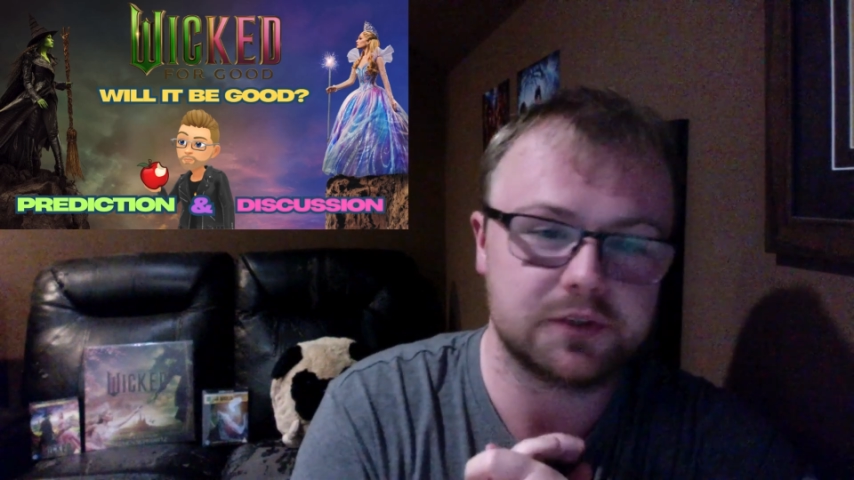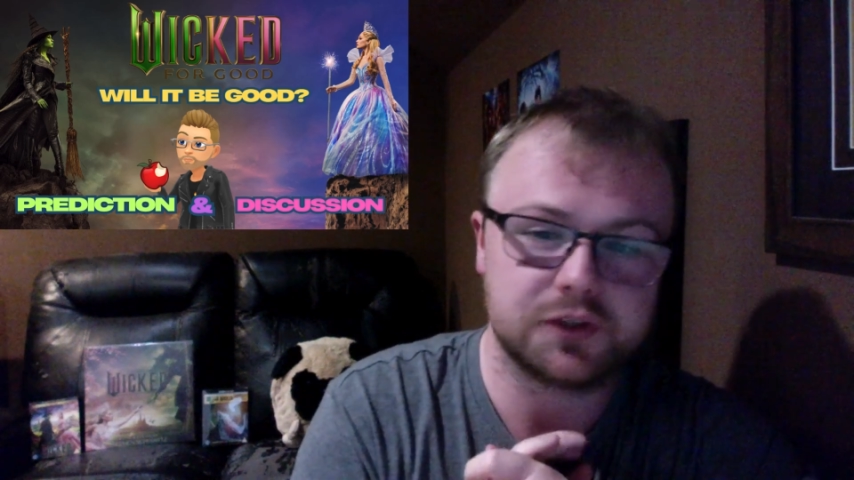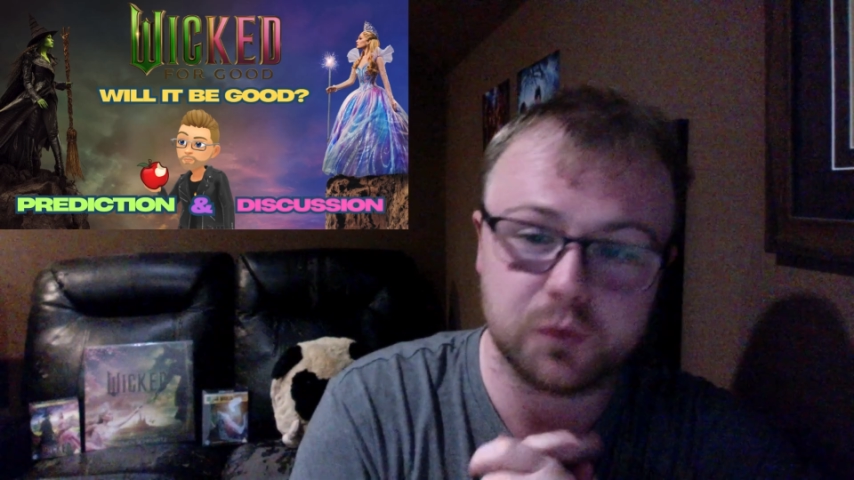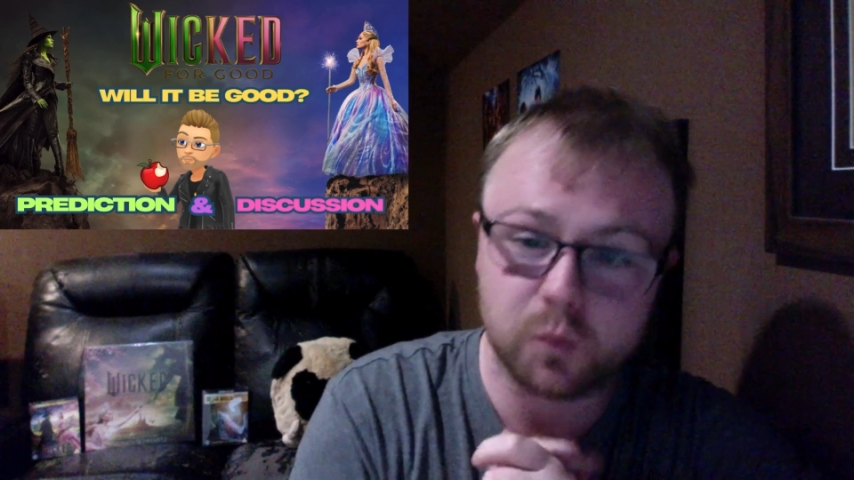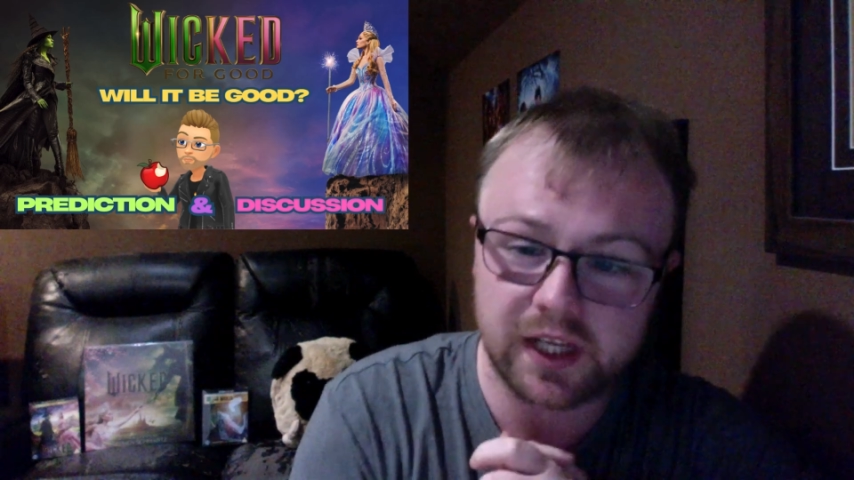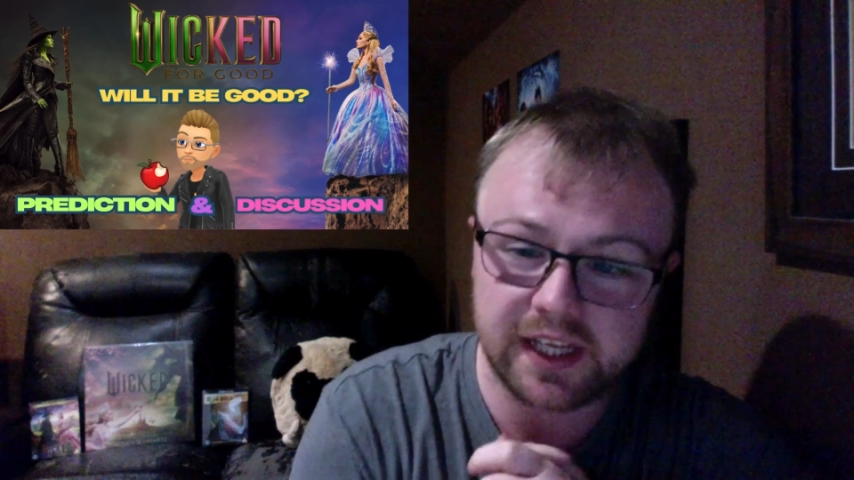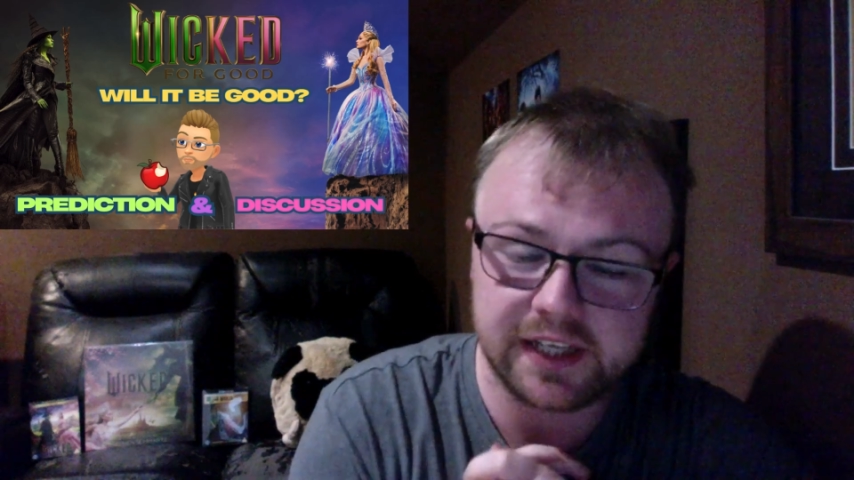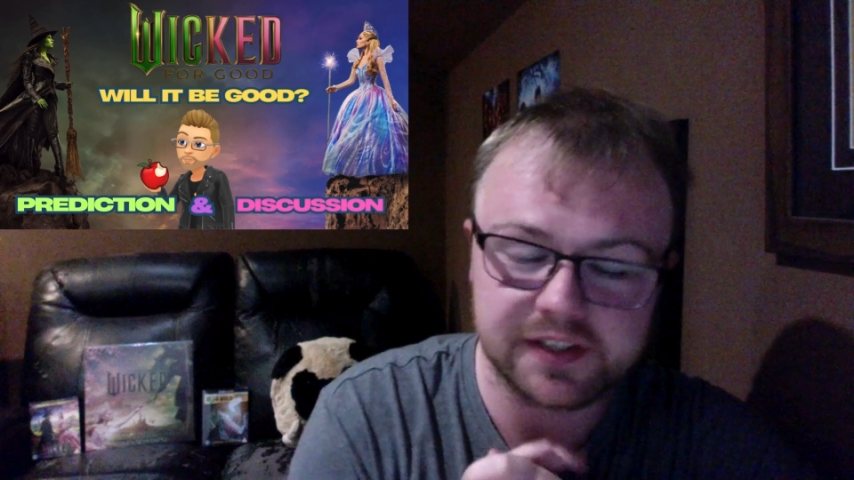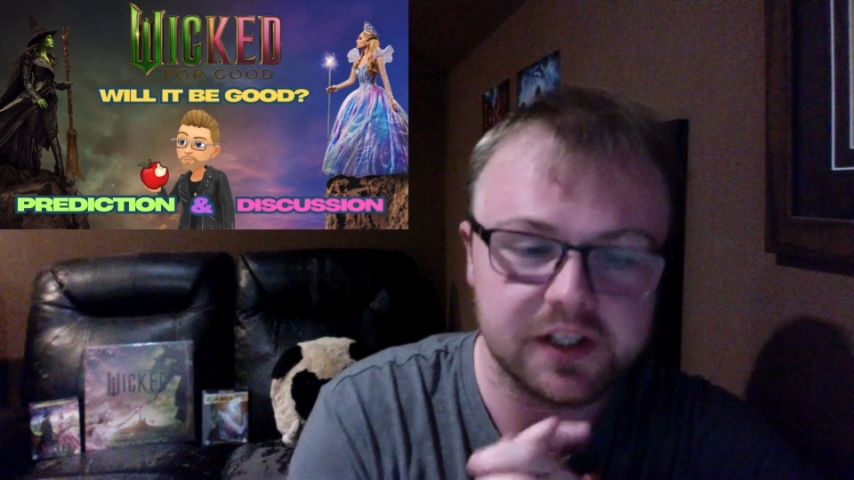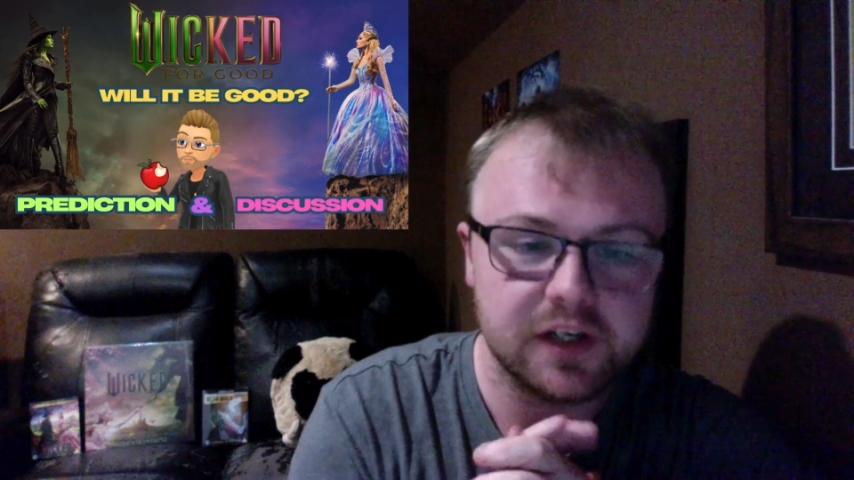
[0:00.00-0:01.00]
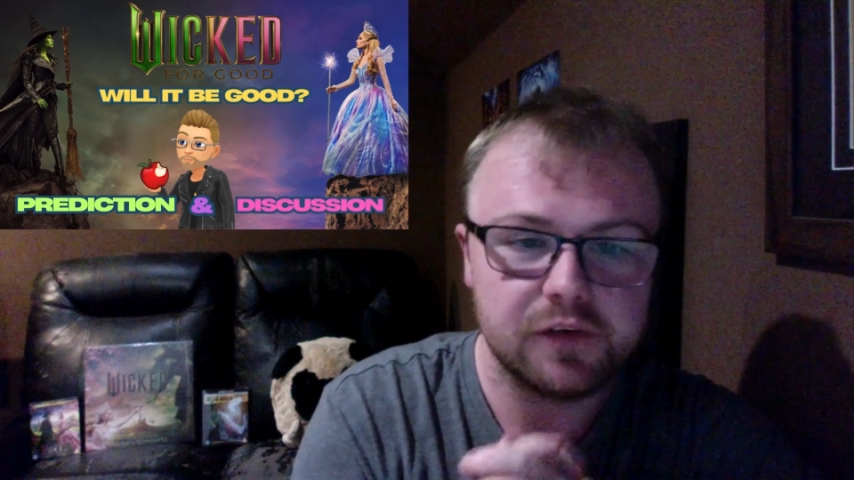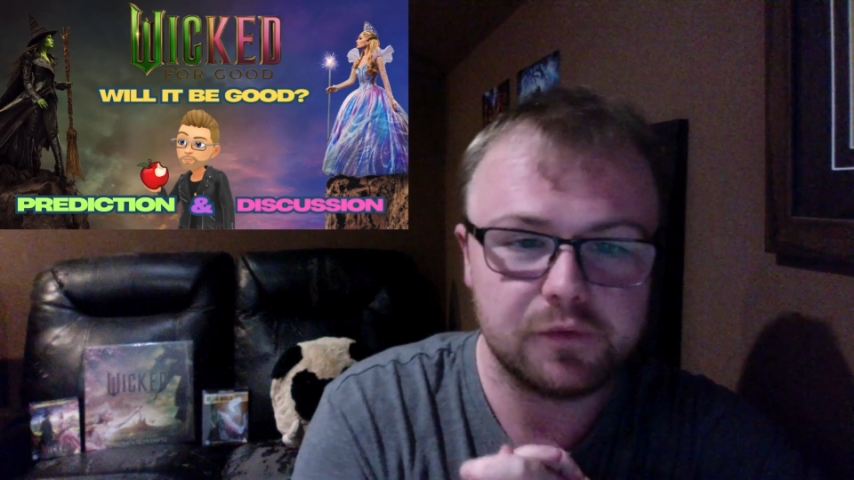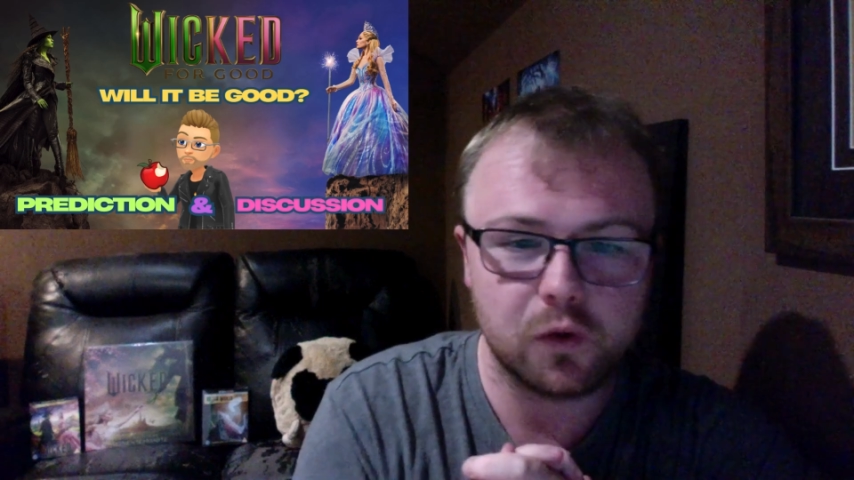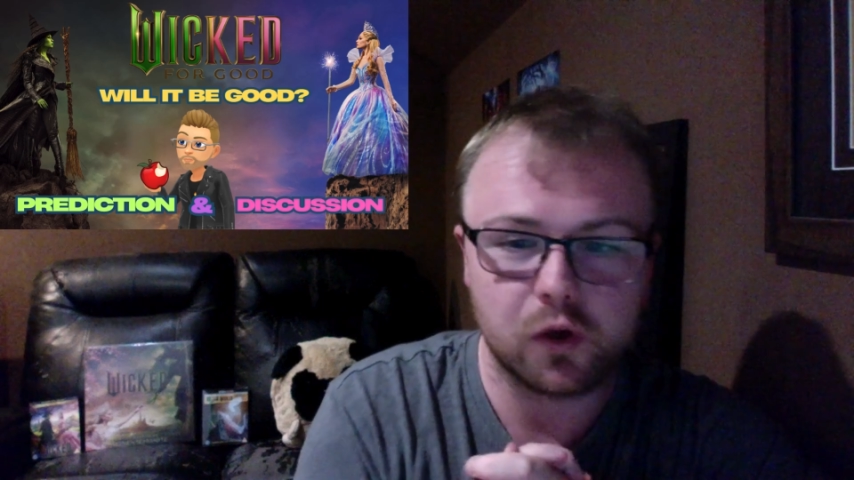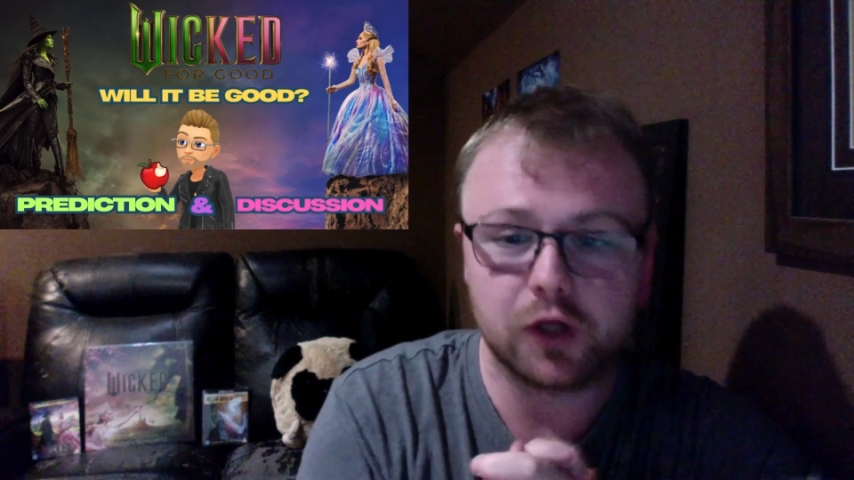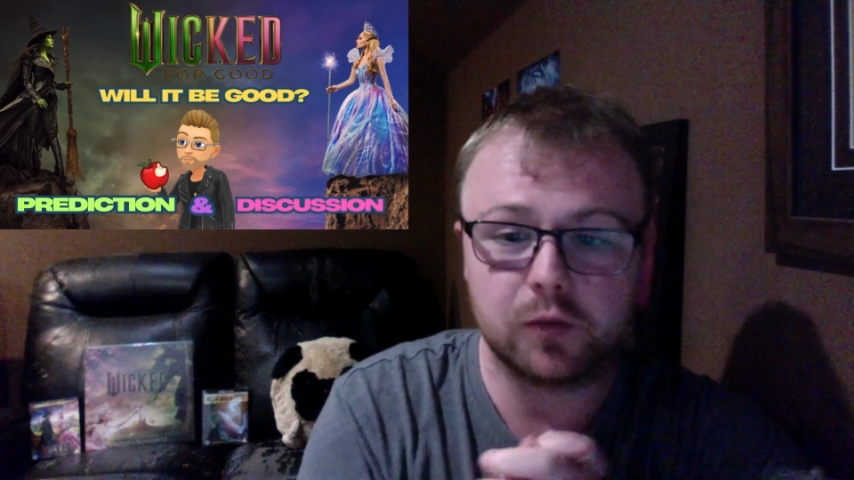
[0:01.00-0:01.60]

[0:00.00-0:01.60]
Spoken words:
to Wicked for Good.